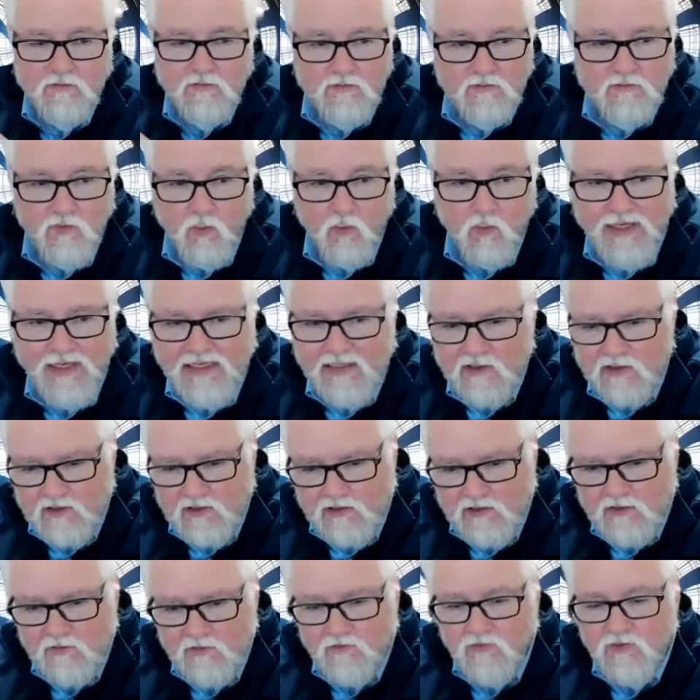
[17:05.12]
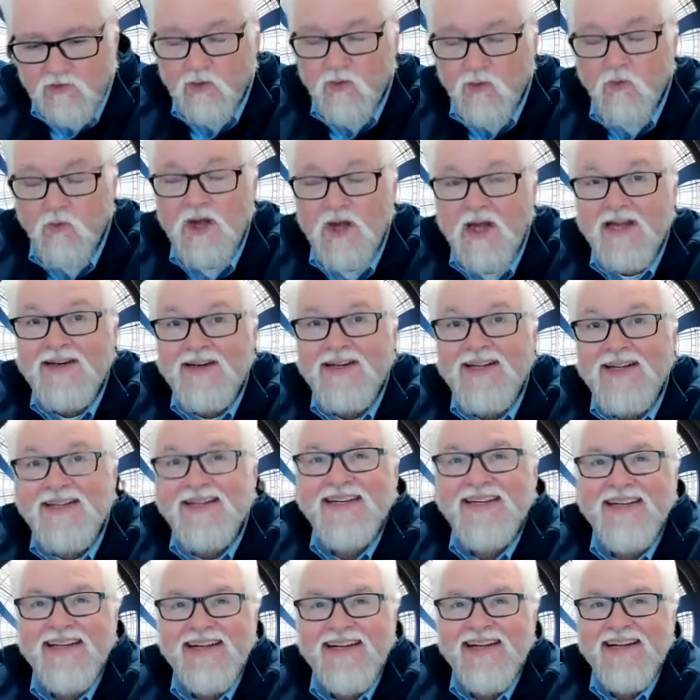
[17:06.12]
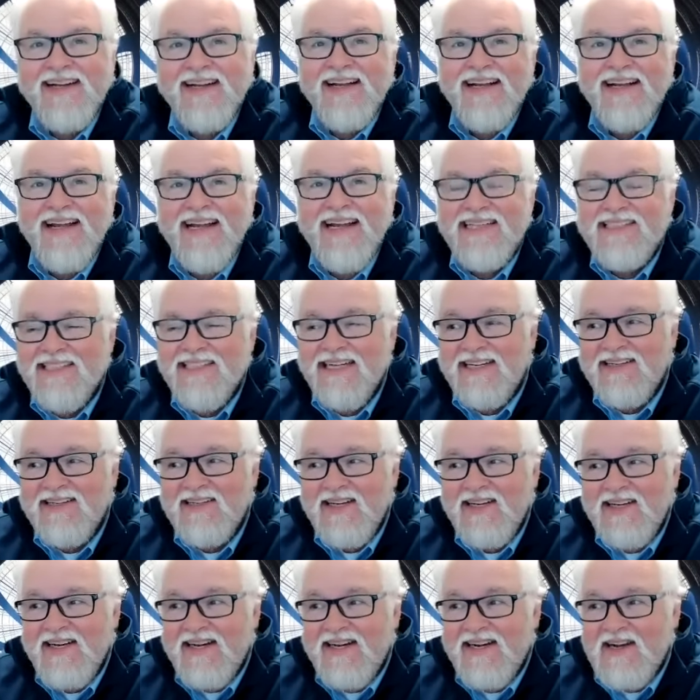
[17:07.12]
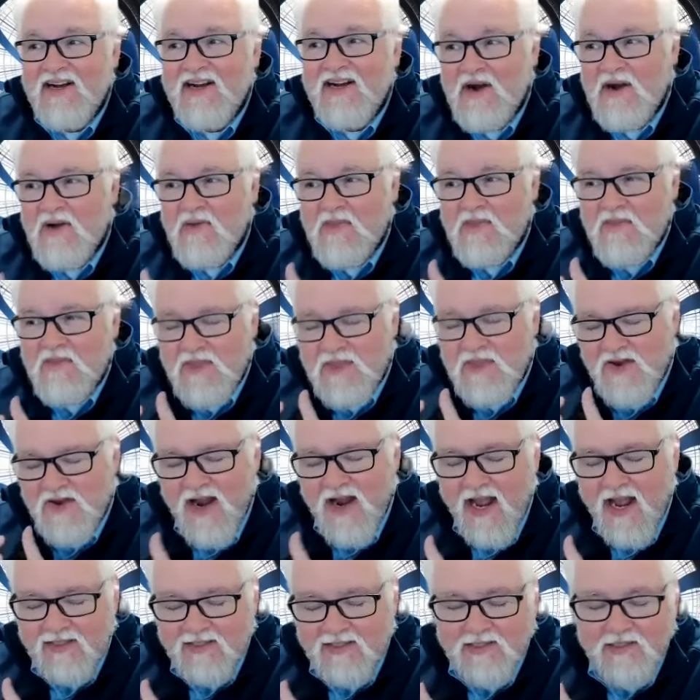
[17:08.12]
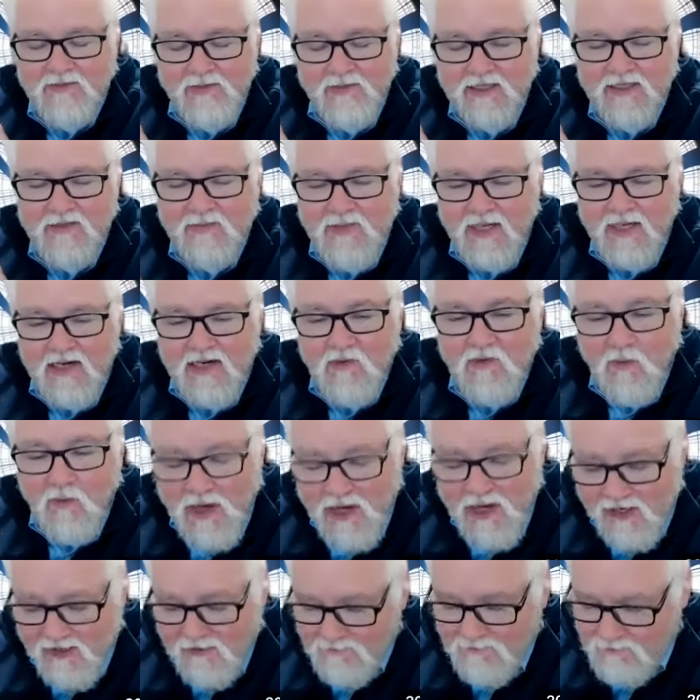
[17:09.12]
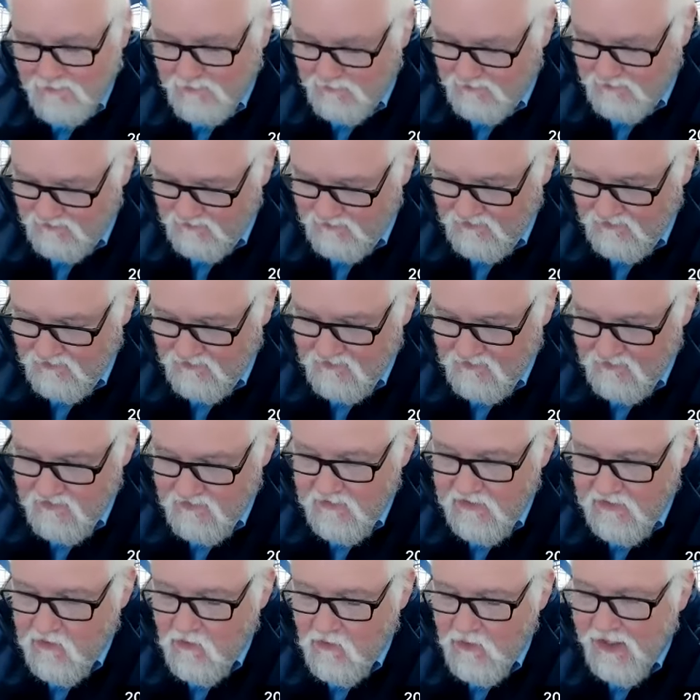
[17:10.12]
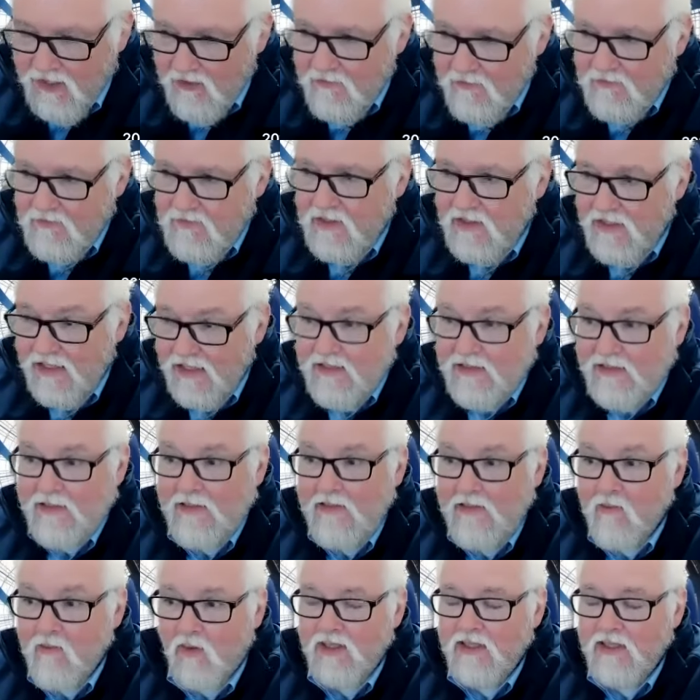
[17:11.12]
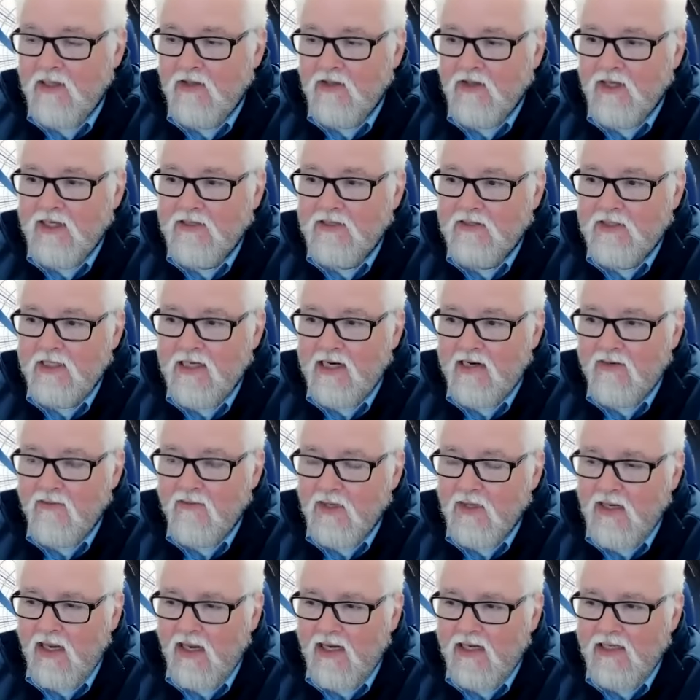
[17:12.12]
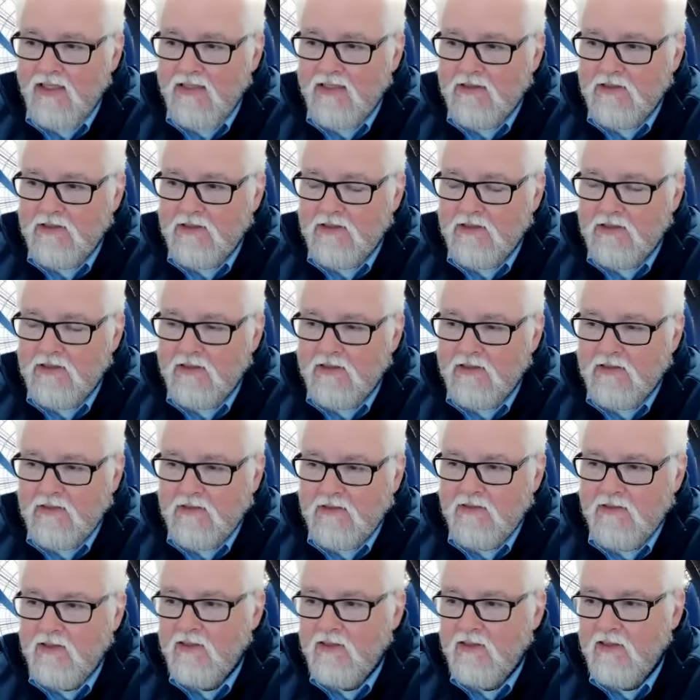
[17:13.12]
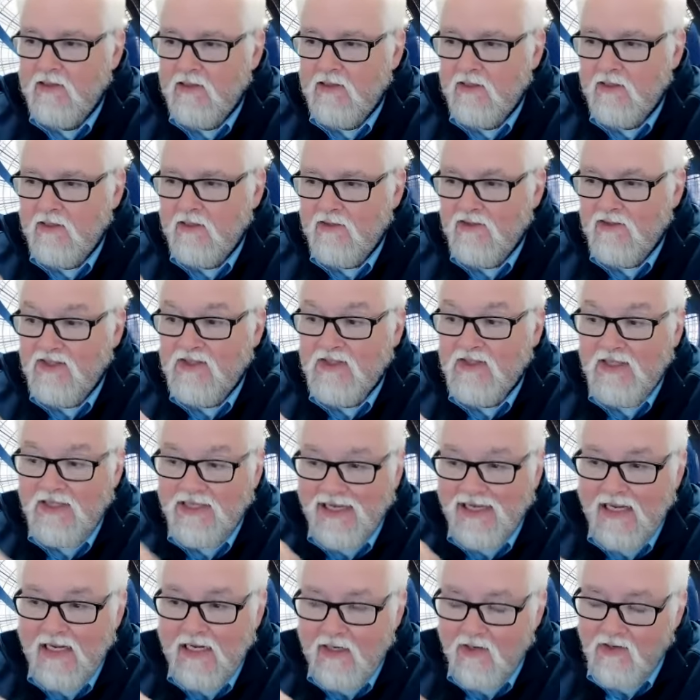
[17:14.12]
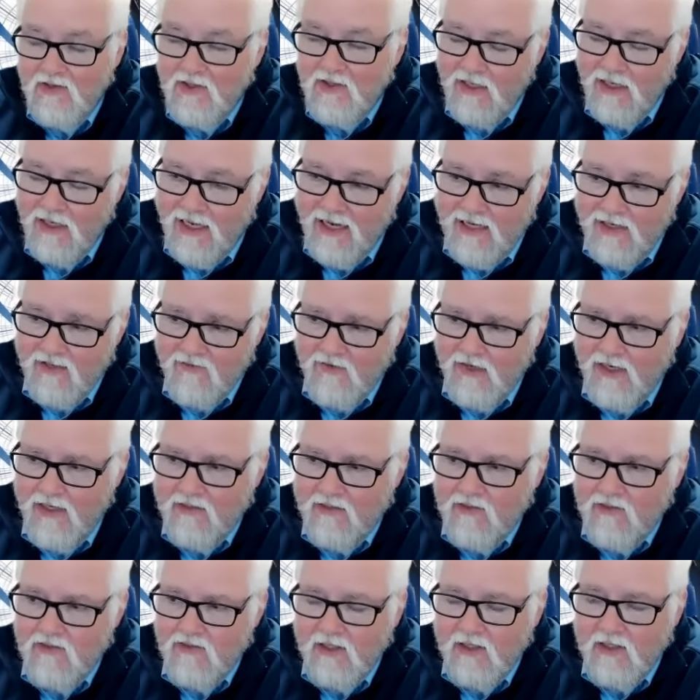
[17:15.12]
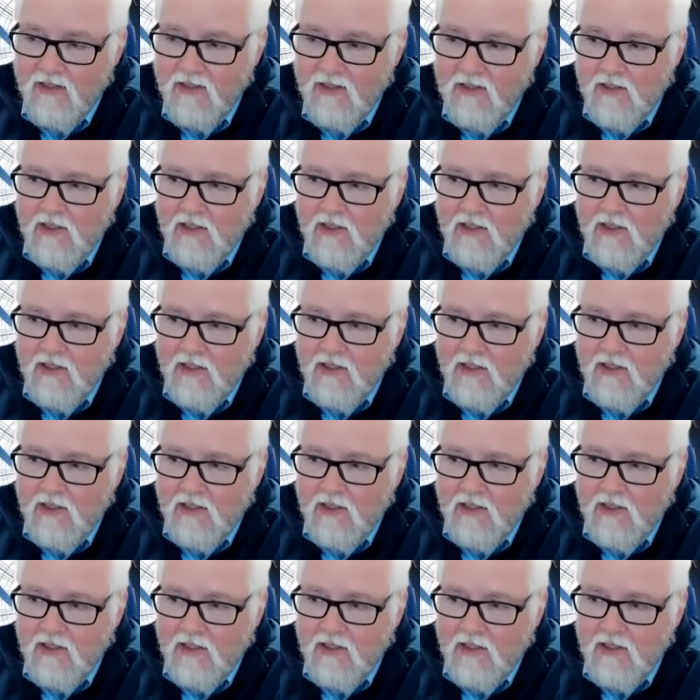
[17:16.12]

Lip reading: weeks to run. He said, there has to be a better way. Well, luckily, one of the things that I realized is that the delay or the lag factor there